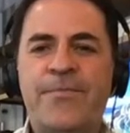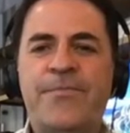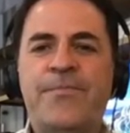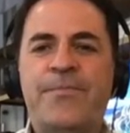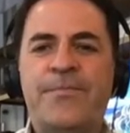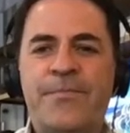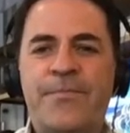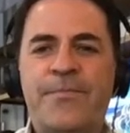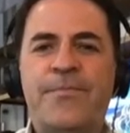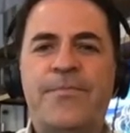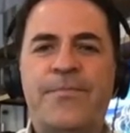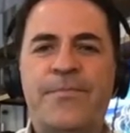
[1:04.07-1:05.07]

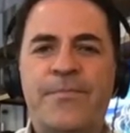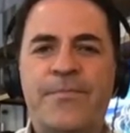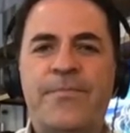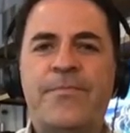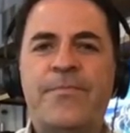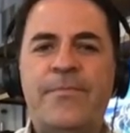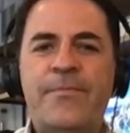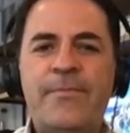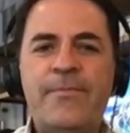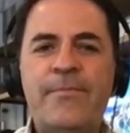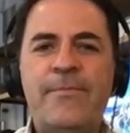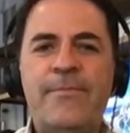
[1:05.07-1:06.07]

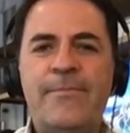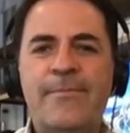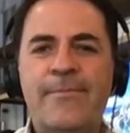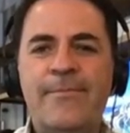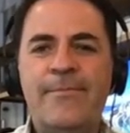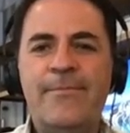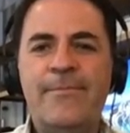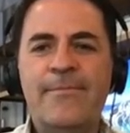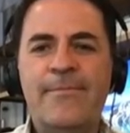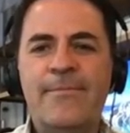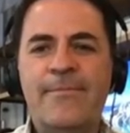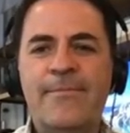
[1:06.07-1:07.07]

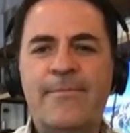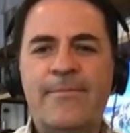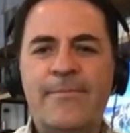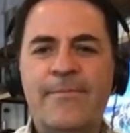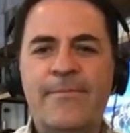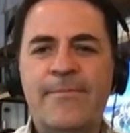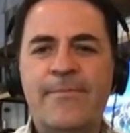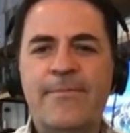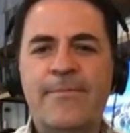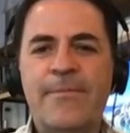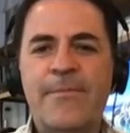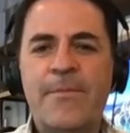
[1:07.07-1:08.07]

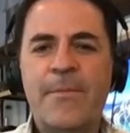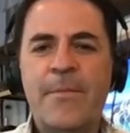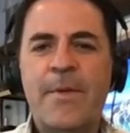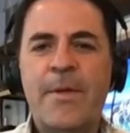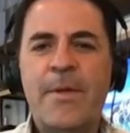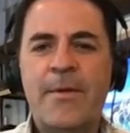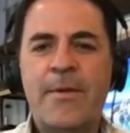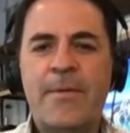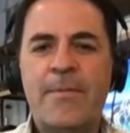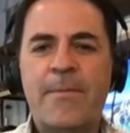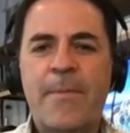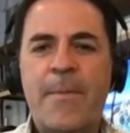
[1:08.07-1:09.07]

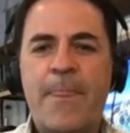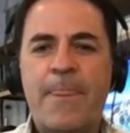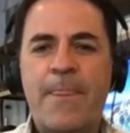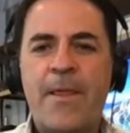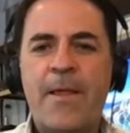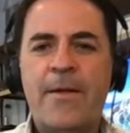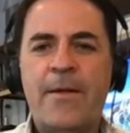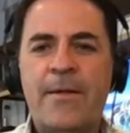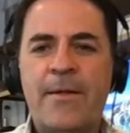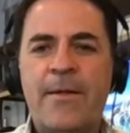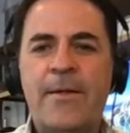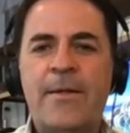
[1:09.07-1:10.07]

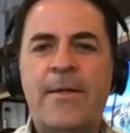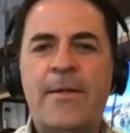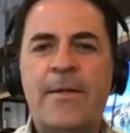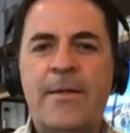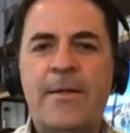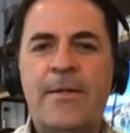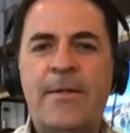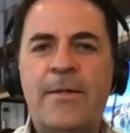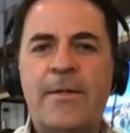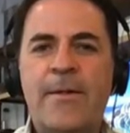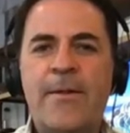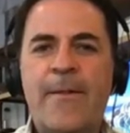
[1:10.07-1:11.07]

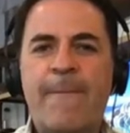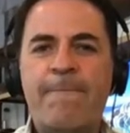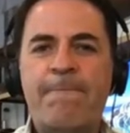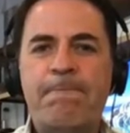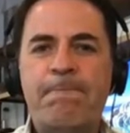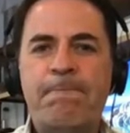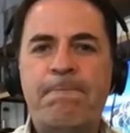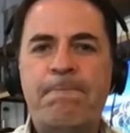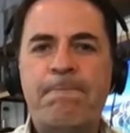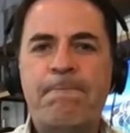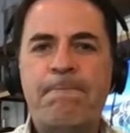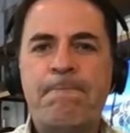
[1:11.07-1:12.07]
This person isn't speaking.